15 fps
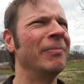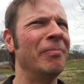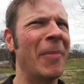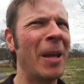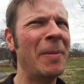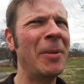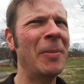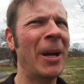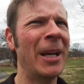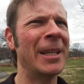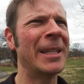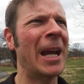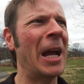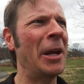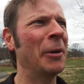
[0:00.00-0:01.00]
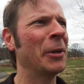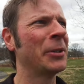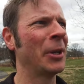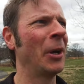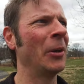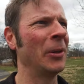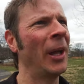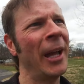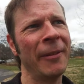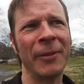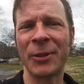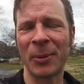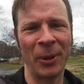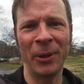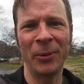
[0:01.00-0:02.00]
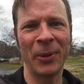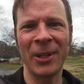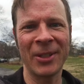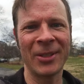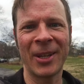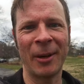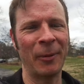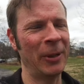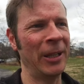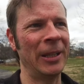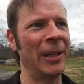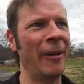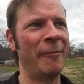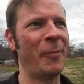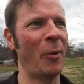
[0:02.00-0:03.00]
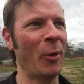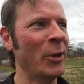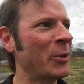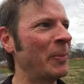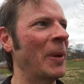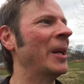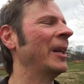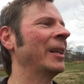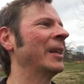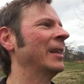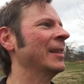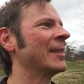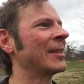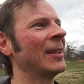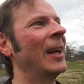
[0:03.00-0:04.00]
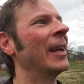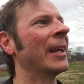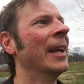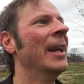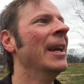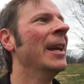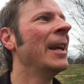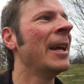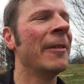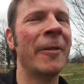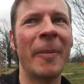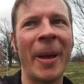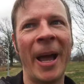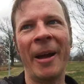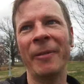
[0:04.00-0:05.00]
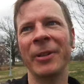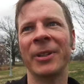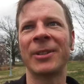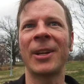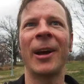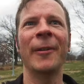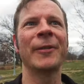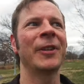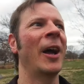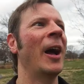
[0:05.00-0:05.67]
maybe my entire adult life. It's one of the reasons I really love poi spinning is, like, if I'm having a tough